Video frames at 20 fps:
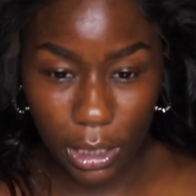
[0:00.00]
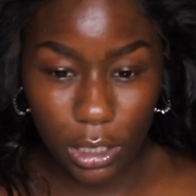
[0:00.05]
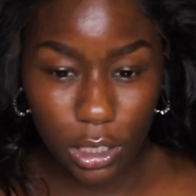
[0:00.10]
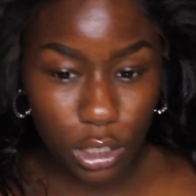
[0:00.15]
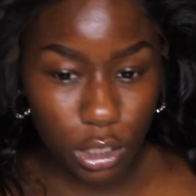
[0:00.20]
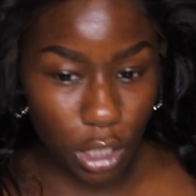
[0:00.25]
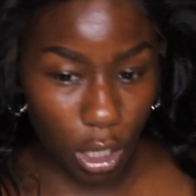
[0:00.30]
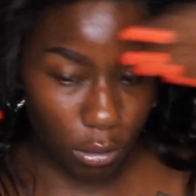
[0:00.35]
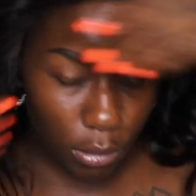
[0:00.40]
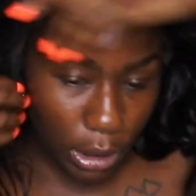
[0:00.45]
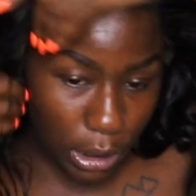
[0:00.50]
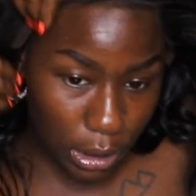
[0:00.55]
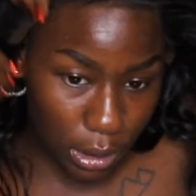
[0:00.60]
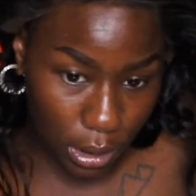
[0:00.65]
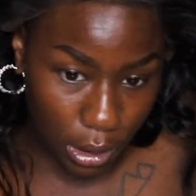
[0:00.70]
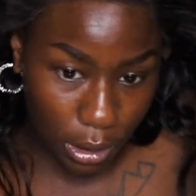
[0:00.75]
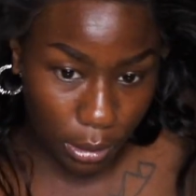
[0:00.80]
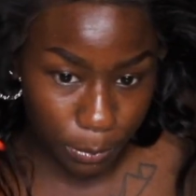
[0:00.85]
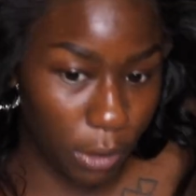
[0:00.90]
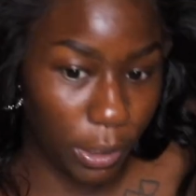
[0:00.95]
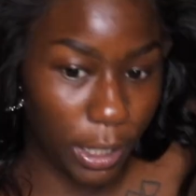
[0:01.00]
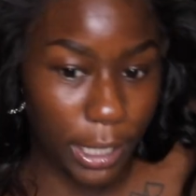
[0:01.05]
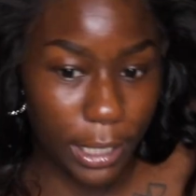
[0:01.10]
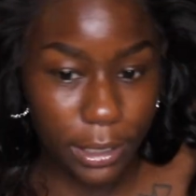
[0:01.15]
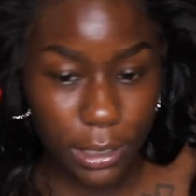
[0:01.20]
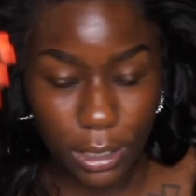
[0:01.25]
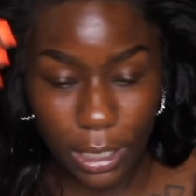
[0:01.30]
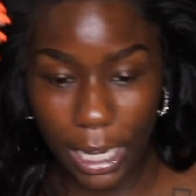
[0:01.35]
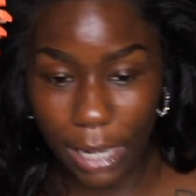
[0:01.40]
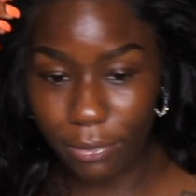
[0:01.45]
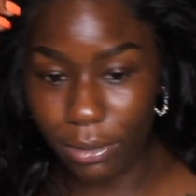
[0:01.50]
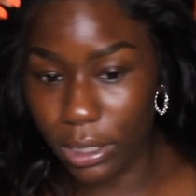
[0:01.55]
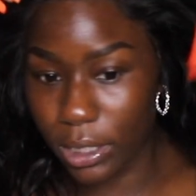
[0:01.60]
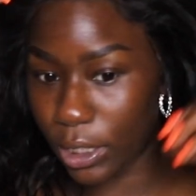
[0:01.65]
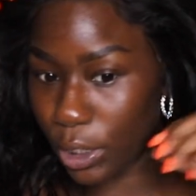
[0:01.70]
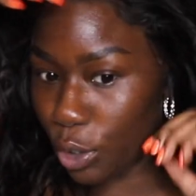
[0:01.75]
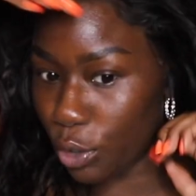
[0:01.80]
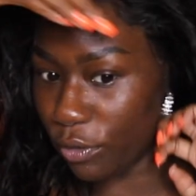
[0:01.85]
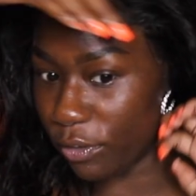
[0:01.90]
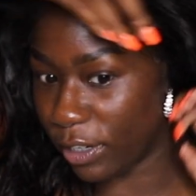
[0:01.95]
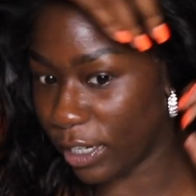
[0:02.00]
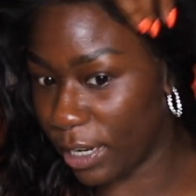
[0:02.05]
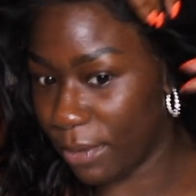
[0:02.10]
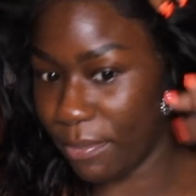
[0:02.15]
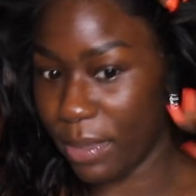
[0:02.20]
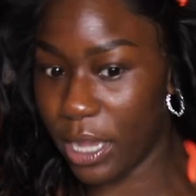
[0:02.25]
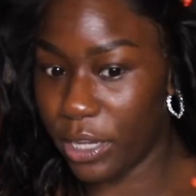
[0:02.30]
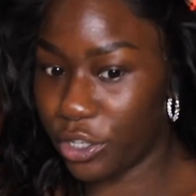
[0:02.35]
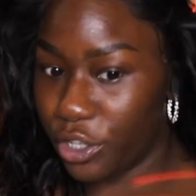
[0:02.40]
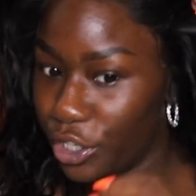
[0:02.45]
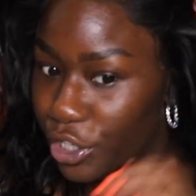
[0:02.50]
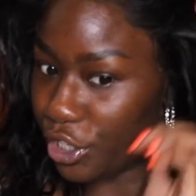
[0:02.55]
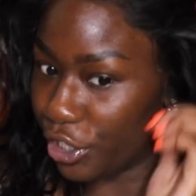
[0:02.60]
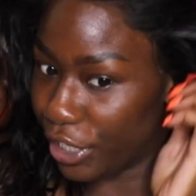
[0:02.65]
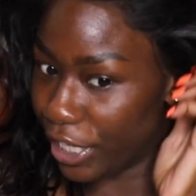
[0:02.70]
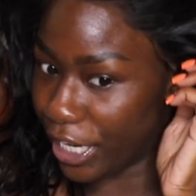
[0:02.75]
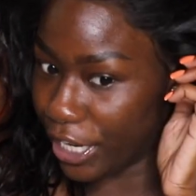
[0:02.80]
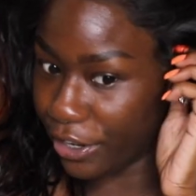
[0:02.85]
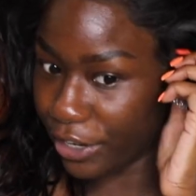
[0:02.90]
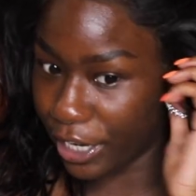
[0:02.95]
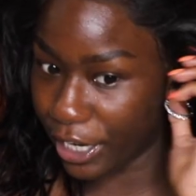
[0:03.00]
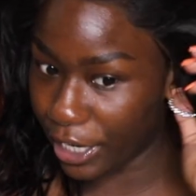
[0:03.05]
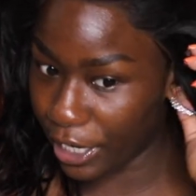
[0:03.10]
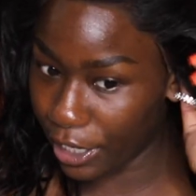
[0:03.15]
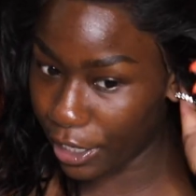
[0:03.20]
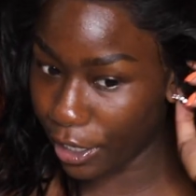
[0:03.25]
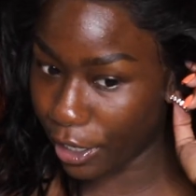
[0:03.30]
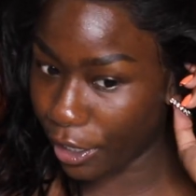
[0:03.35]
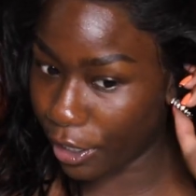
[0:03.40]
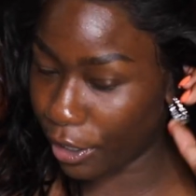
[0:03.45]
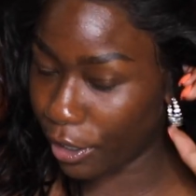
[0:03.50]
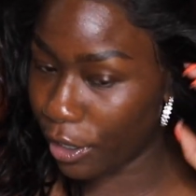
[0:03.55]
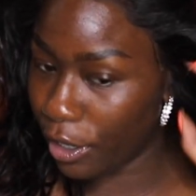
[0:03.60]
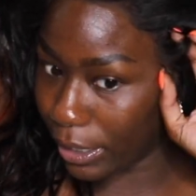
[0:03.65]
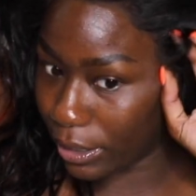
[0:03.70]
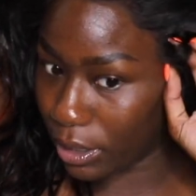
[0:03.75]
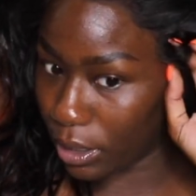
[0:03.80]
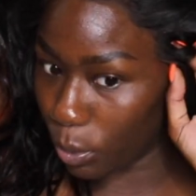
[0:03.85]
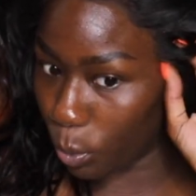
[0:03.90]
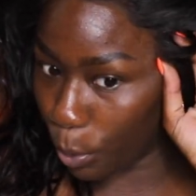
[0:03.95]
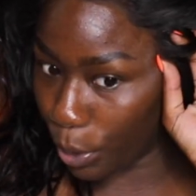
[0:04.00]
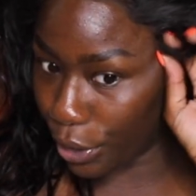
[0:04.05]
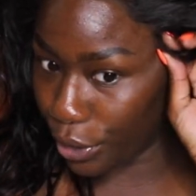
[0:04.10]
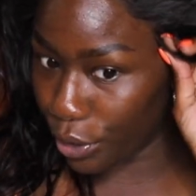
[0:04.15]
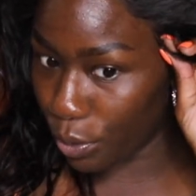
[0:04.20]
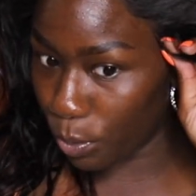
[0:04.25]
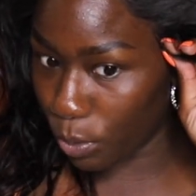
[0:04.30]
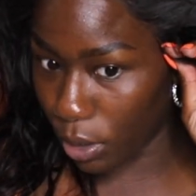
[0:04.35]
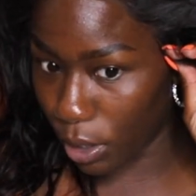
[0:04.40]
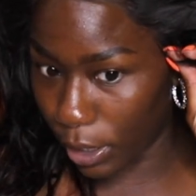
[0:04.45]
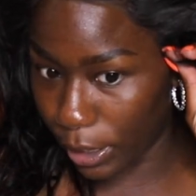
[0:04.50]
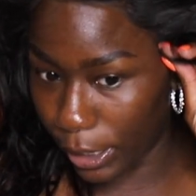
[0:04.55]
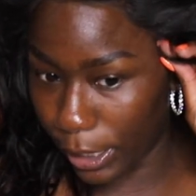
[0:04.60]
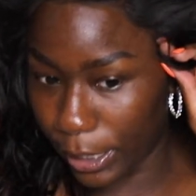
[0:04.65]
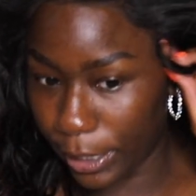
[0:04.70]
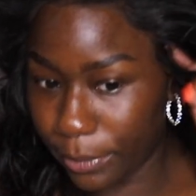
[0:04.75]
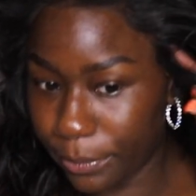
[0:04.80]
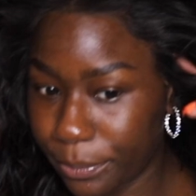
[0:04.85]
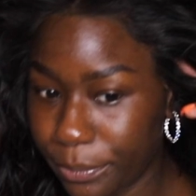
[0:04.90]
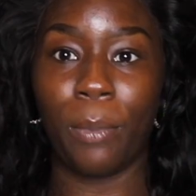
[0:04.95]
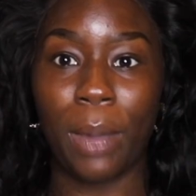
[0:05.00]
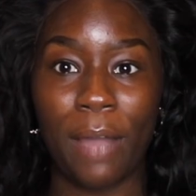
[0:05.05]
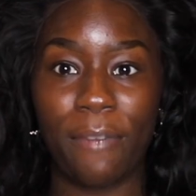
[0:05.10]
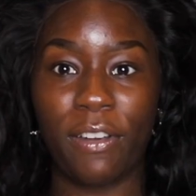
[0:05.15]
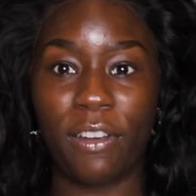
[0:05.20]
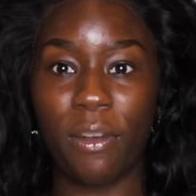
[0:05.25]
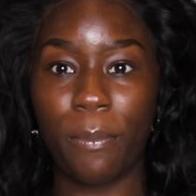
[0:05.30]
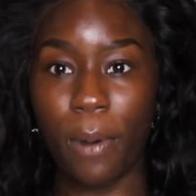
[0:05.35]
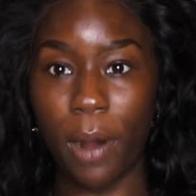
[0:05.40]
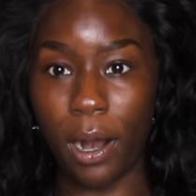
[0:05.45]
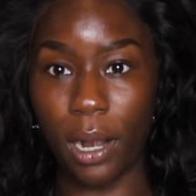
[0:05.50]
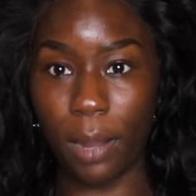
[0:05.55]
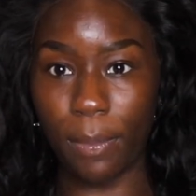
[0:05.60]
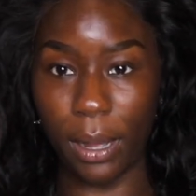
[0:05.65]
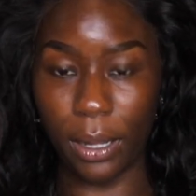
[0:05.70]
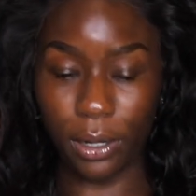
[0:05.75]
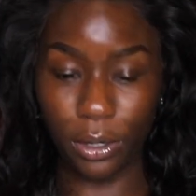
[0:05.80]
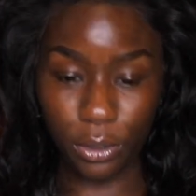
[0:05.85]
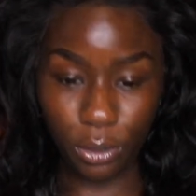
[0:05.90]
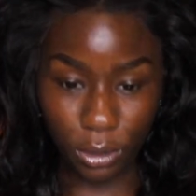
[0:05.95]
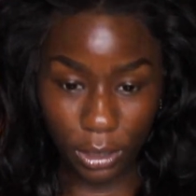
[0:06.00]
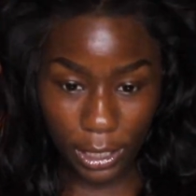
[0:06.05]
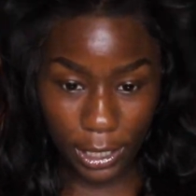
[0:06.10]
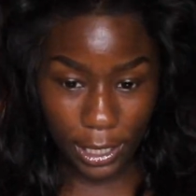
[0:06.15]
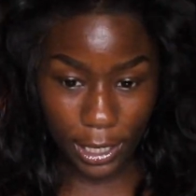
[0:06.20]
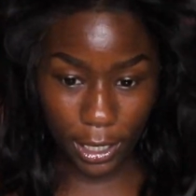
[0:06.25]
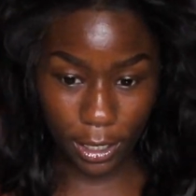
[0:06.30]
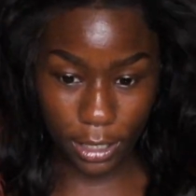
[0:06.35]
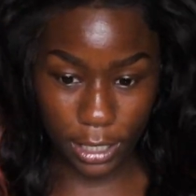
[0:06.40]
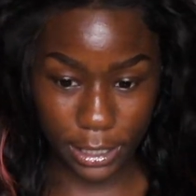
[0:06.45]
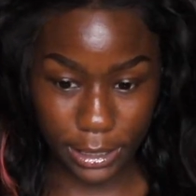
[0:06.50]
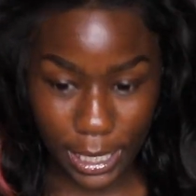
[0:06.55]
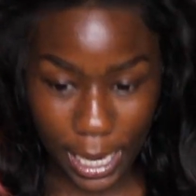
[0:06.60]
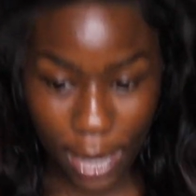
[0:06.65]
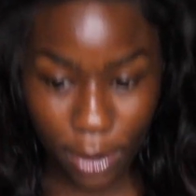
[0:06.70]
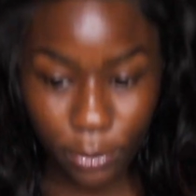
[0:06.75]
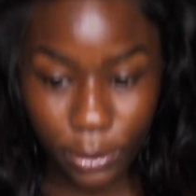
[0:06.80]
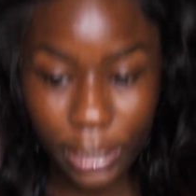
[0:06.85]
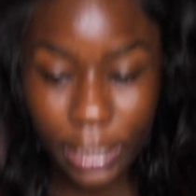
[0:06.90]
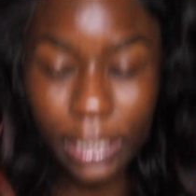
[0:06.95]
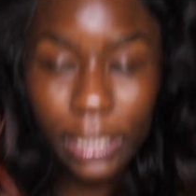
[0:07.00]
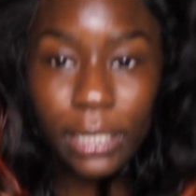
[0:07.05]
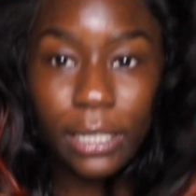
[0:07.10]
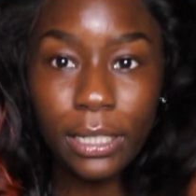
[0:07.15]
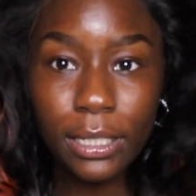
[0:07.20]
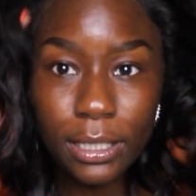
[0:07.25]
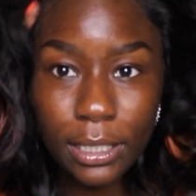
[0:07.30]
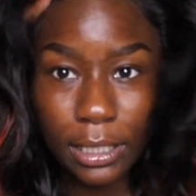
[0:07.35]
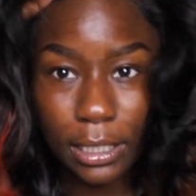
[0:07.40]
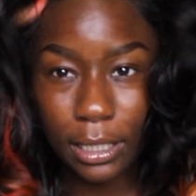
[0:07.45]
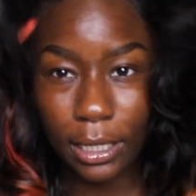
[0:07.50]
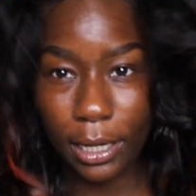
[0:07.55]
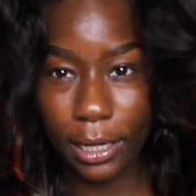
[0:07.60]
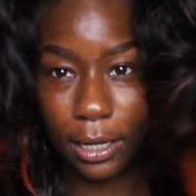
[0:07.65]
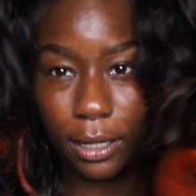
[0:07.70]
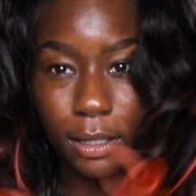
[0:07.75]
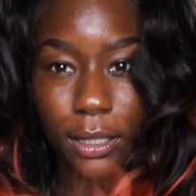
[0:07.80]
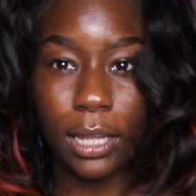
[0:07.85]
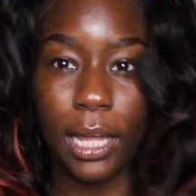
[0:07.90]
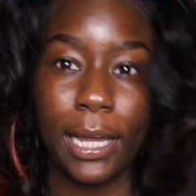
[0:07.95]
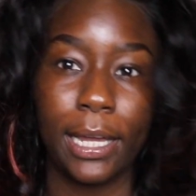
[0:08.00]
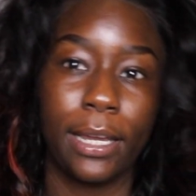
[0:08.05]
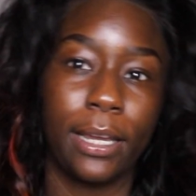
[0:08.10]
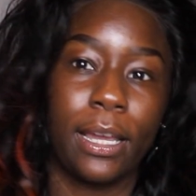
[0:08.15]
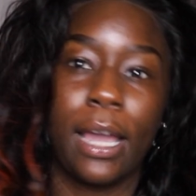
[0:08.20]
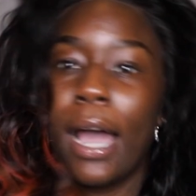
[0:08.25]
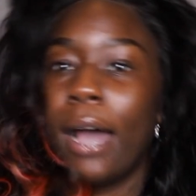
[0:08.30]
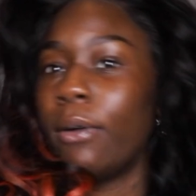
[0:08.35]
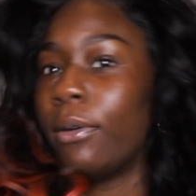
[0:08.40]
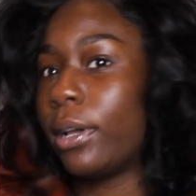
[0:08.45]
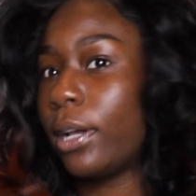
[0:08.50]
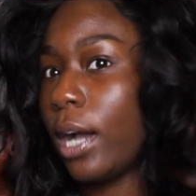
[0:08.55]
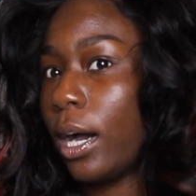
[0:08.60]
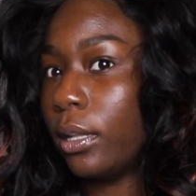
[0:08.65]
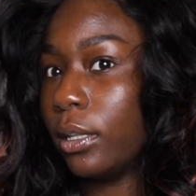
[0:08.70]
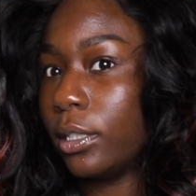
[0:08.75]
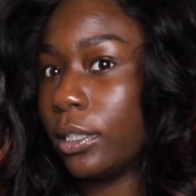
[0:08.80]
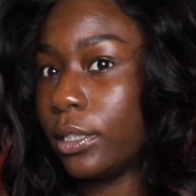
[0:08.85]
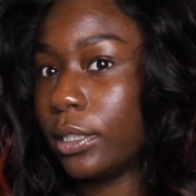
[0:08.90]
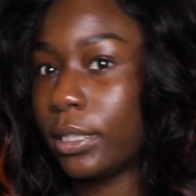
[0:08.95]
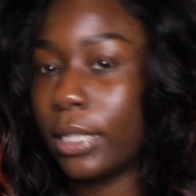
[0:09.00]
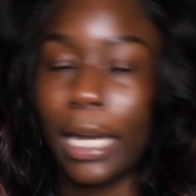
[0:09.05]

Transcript: it's so easy, okay? So obviously you already measured your ear to ear as to where you want it. My favorite part about Nadula Hair is how easy how it colors.